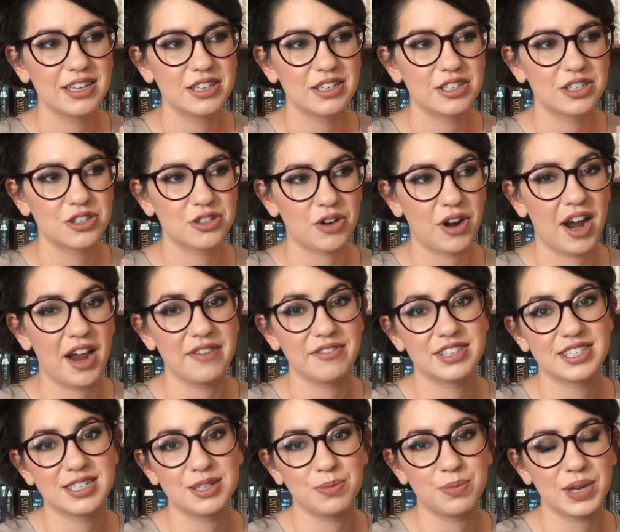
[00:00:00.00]

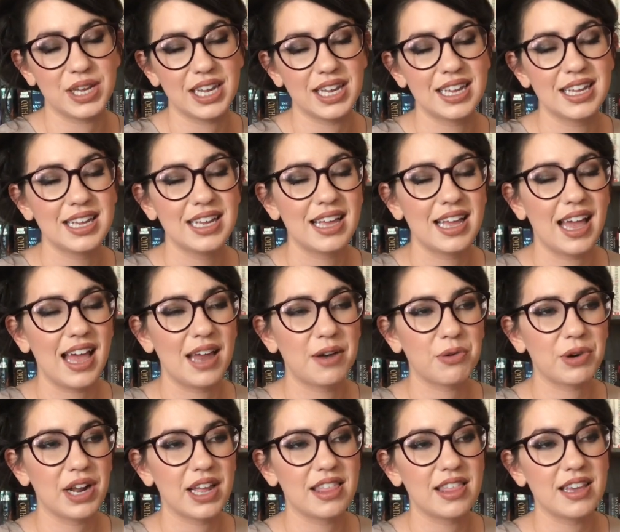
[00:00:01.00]
strives to be. And
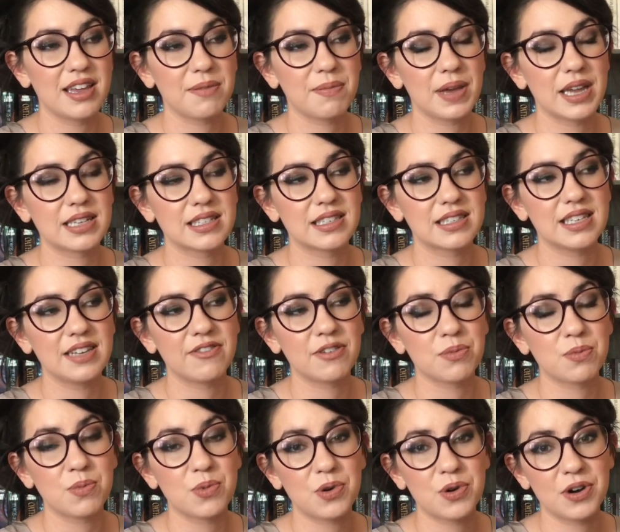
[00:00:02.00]
what I think makes this even
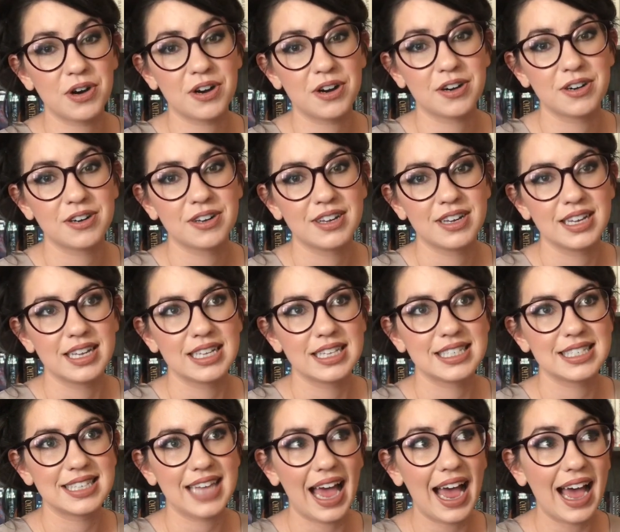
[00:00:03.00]
more
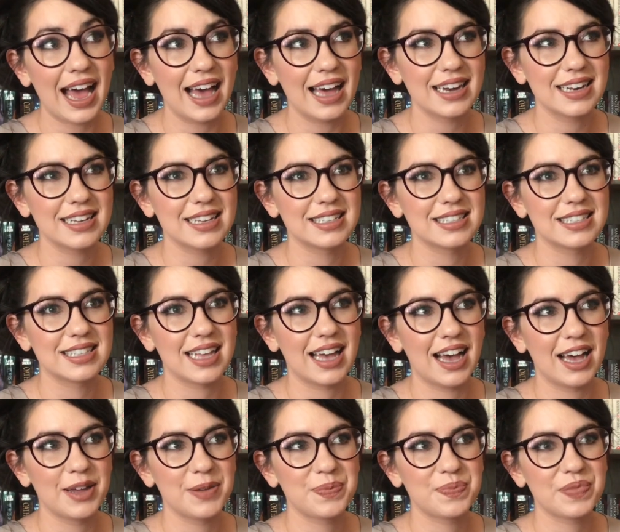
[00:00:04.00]
sad is
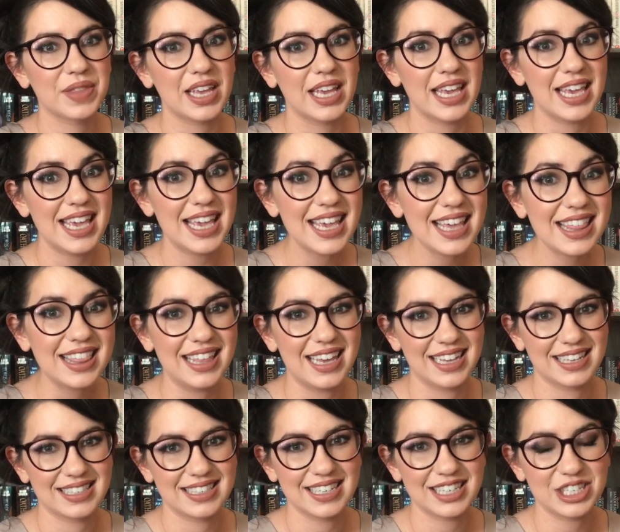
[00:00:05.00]
that he
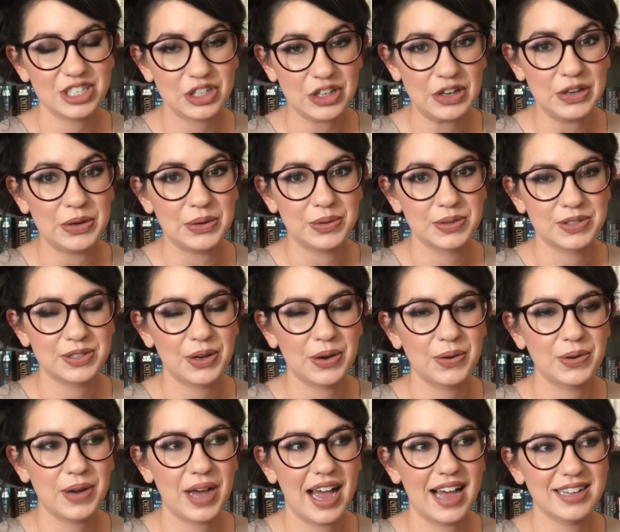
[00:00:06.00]
thinks it too.
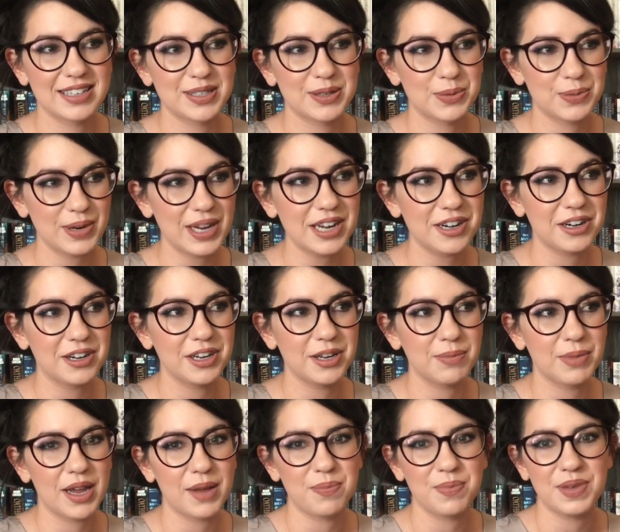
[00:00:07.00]
So, as a reader, you
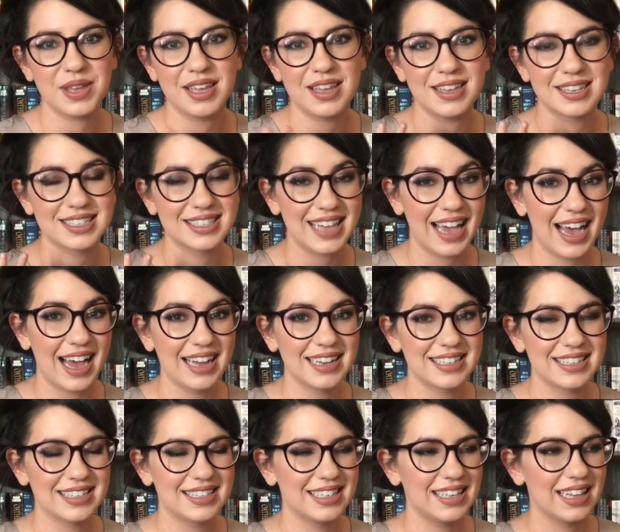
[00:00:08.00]
might be sad
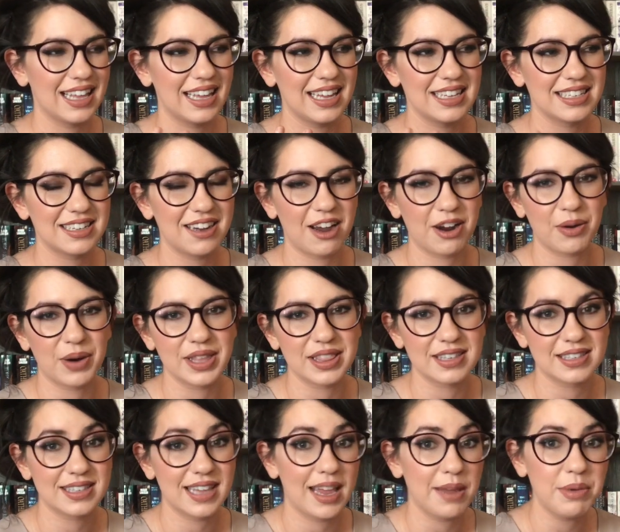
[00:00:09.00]
to see that he's not quite the
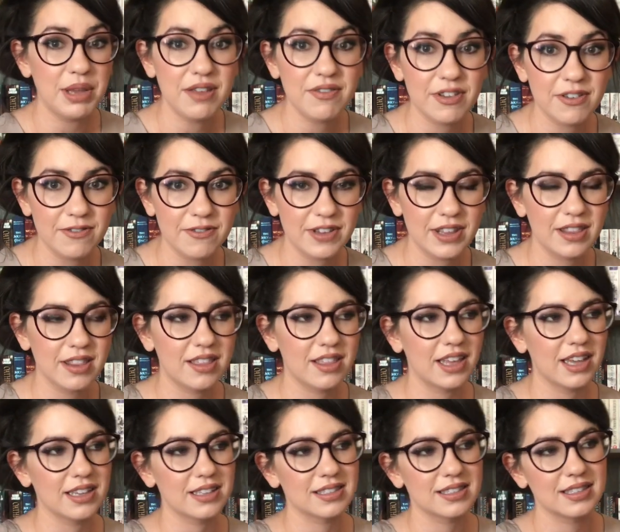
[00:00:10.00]
same. Even Vin
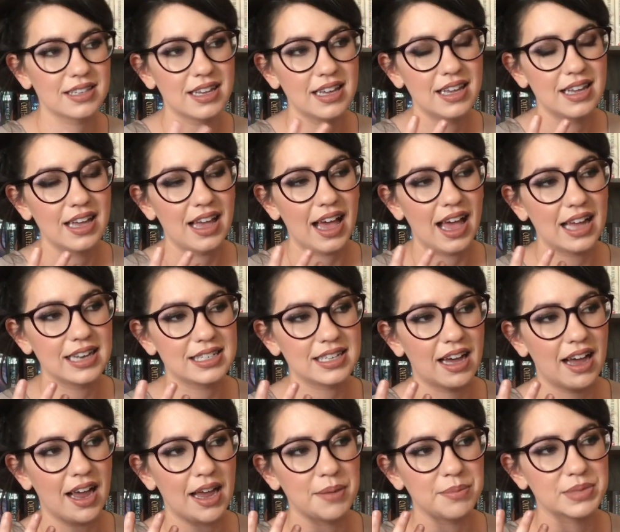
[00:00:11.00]
thinks at
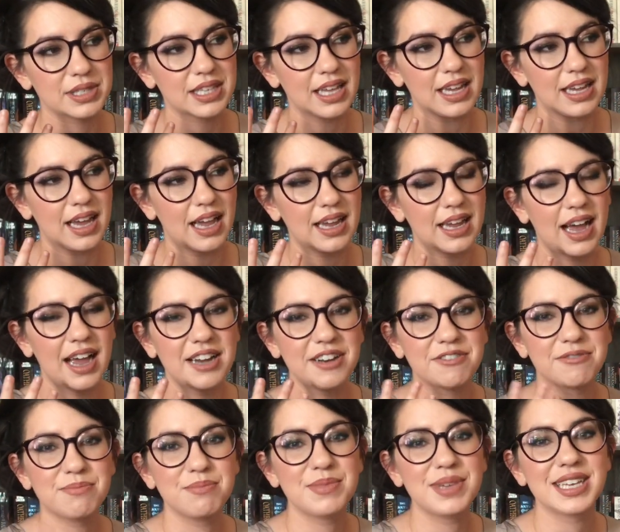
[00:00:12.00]
times like I kind
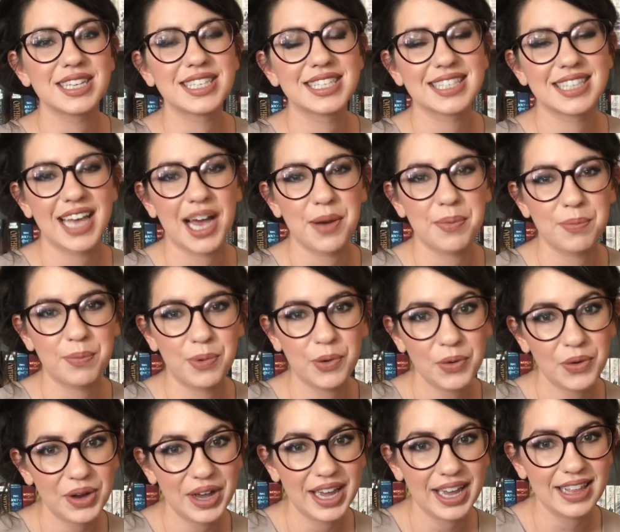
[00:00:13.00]
of miss that
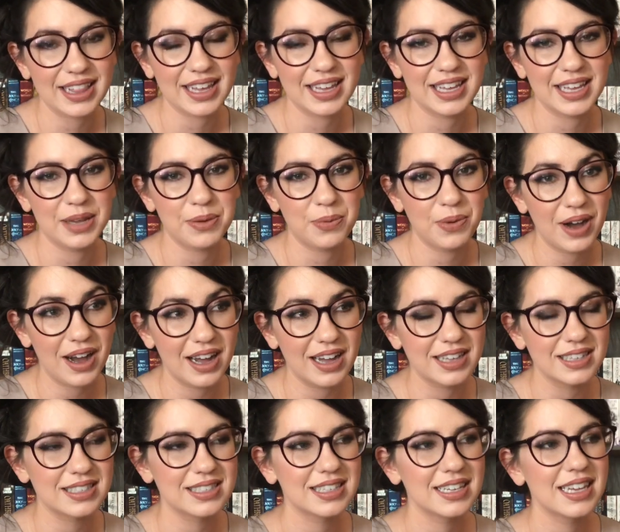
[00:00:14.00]
boy that he
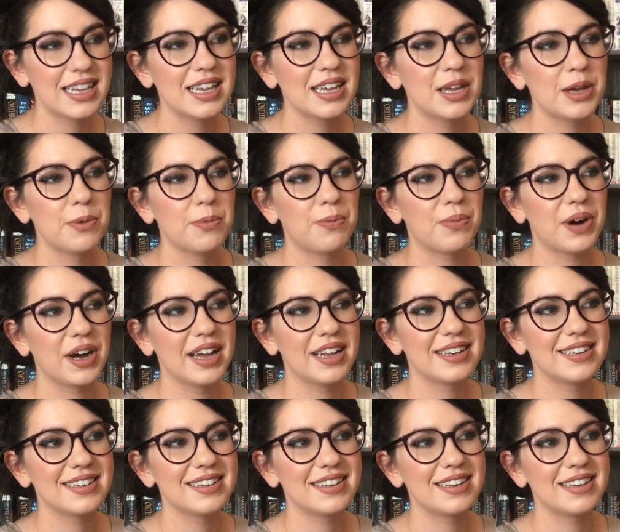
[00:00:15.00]
was. But